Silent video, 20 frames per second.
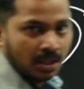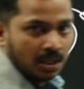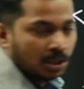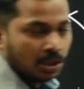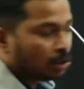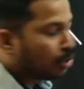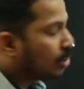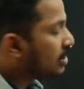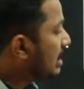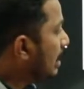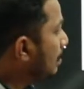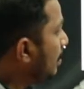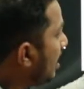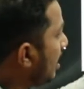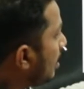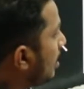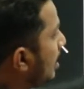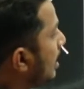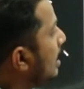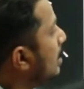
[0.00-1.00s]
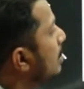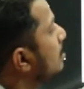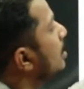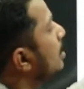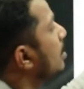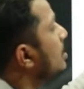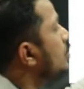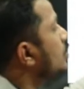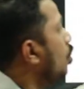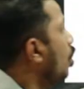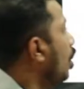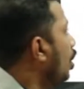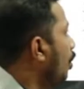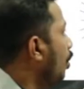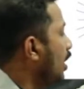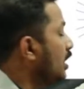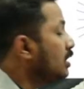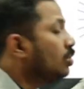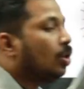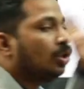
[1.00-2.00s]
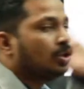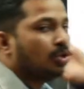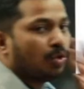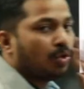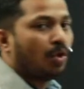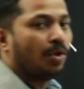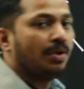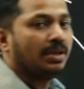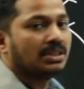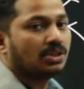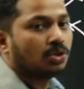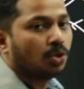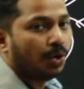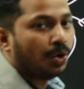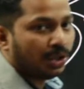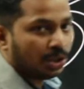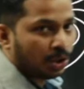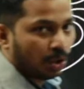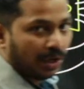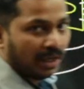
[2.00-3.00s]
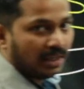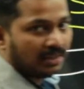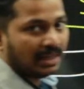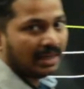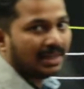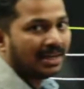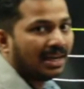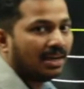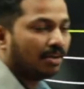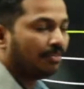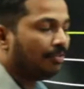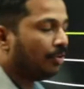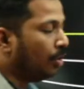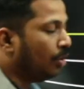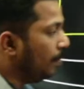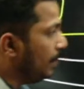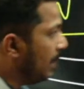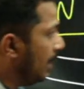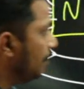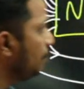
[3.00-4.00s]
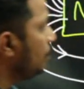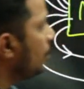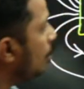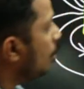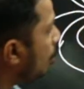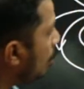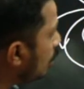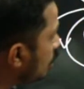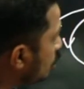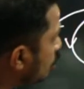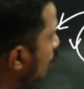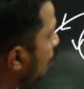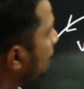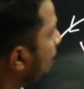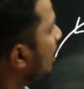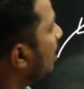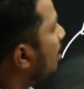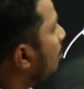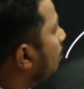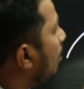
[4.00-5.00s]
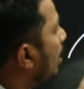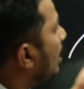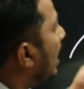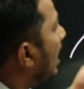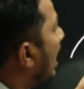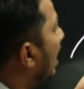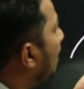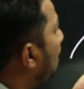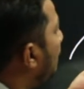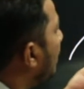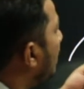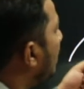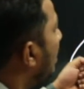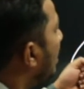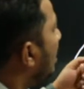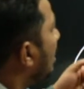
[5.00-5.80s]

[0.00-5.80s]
So similarly, the solenoid is also showing that kind of phenomenon. Also, what happen